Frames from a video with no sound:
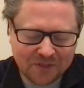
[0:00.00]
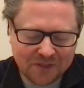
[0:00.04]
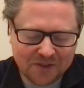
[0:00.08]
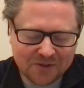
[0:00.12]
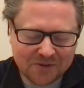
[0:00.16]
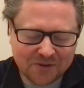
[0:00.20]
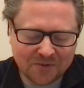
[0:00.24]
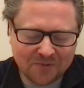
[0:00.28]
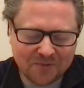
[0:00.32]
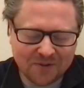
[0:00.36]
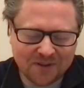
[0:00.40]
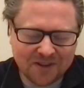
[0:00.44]

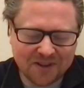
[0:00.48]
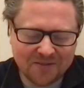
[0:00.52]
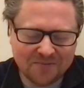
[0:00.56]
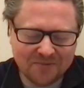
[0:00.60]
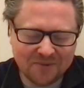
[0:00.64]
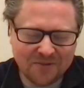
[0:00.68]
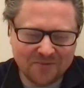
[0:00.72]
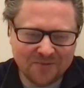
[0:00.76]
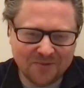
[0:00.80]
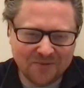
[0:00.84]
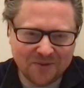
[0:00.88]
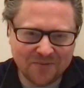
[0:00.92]
so forgive
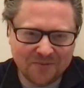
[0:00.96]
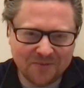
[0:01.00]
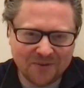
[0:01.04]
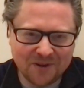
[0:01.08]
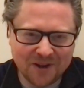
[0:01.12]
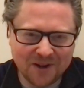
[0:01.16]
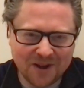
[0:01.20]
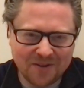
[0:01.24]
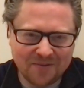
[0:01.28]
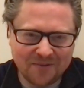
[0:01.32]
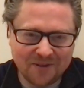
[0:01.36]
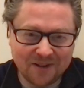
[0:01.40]
me for, for
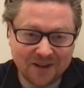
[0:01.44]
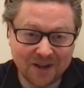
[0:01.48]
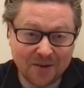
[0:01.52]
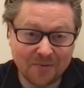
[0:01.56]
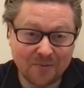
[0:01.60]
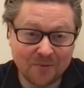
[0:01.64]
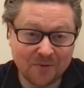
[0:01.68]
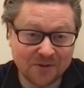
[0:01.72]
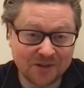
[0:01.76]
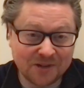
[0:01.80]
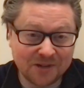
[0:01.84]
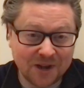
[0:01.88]
laughing. I
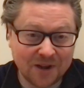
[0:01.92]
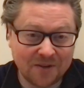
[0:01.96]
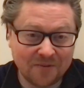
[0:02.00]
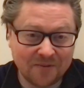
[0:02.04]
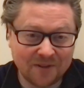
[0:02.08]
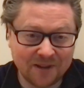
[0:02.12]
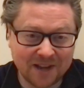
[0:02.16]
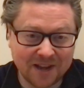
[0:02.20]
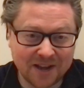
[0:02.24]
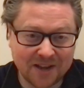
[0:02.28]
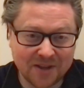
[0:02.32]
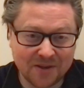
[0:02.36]
wasn't
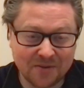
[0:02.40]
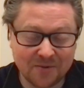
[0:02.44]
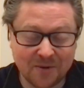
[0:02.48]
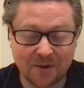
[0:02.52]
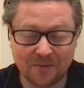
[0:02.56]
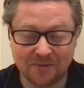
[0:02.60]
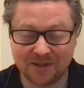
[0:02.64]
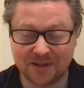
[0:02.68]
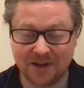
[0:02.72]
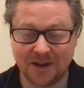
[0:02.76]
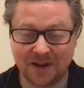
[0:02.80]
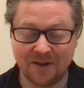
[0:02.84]
laughing at you, I
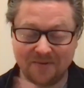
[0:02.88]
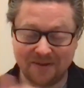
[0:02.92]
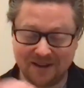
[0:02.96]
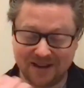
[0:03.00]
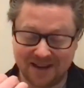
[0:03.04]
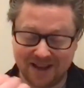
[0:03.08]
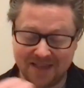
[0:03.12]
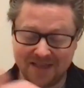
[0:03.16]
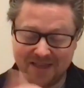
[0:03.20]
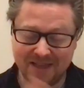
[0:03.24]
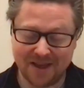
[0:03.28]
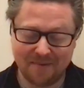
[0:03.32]
was laughing
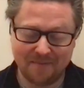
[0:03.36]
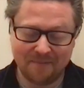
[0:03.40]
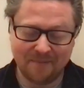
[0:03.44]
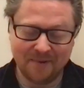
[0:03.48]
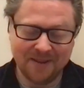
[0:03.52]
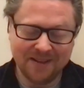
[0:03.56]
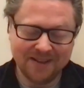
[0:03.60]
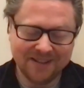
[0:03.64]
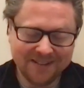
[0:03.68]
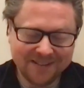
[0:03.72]
at them.